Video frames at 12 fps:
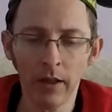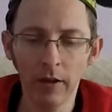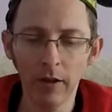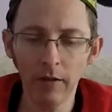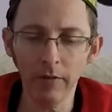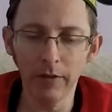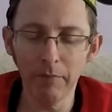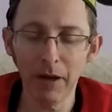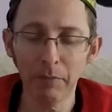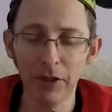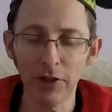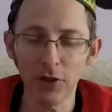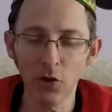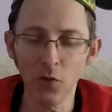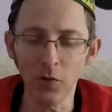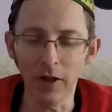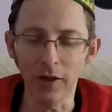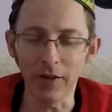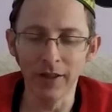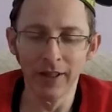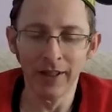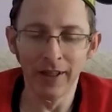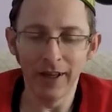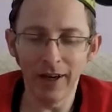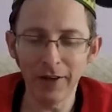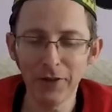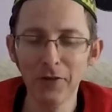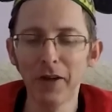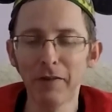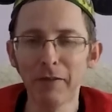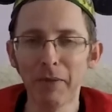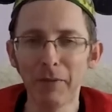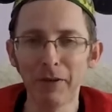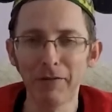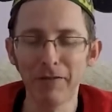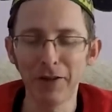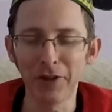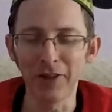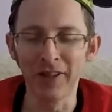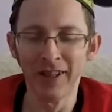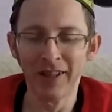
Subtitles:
At Muppets Courtyard, I do love the Muppet Vision.